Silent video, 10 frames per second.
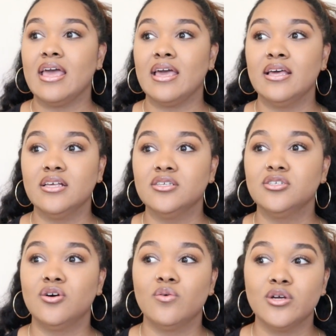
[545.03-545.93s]
It is
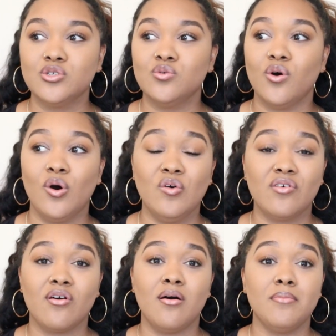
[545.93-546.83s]
going to
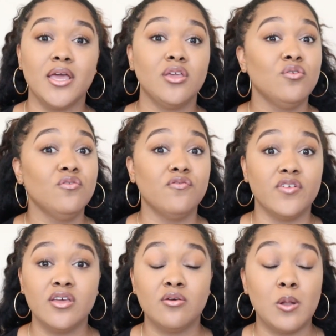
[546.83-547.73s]
overall make you
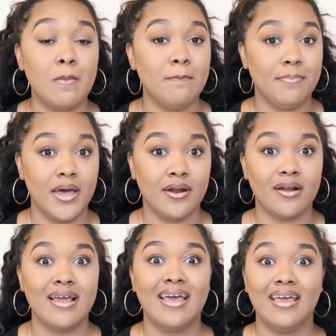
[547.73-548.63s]
feel better.